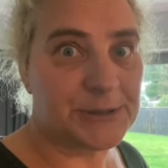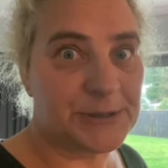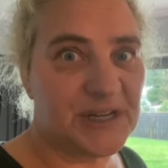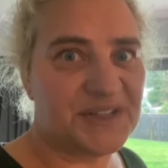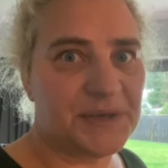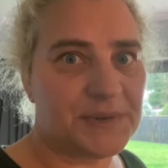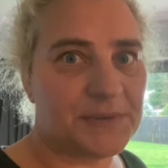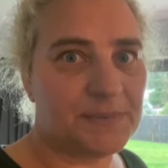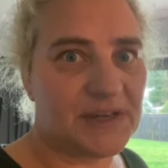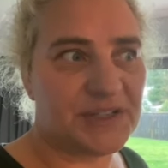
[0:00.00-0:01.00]
I don't.
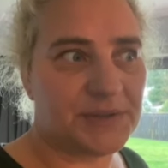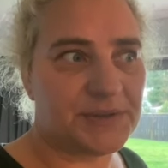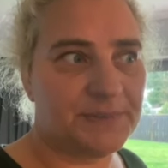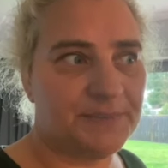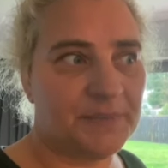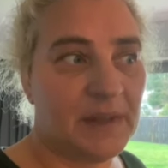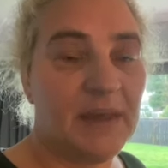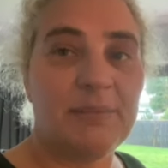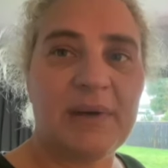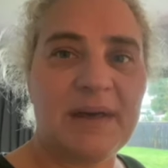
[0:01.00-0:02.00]

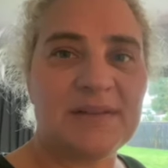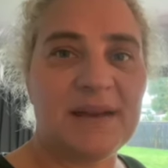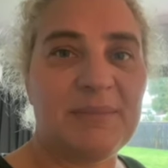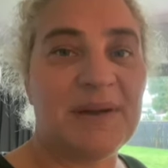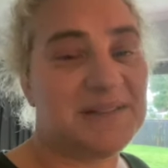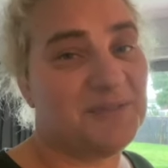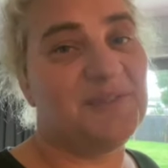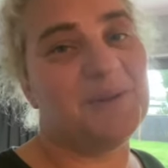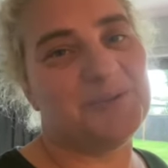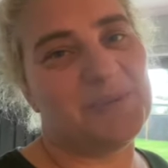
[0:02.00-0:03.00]
But I did
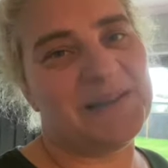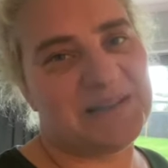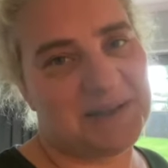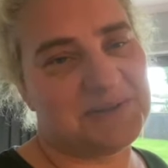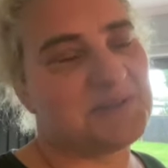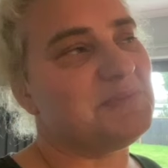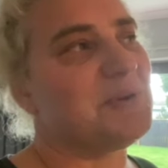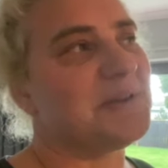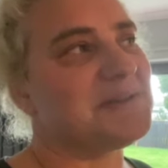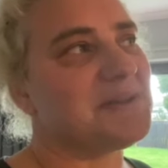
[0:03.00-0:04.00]
fold all my towels this
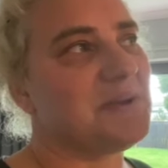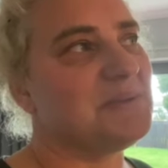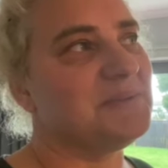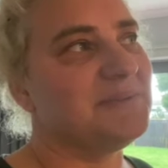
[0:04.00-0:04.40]
morning, so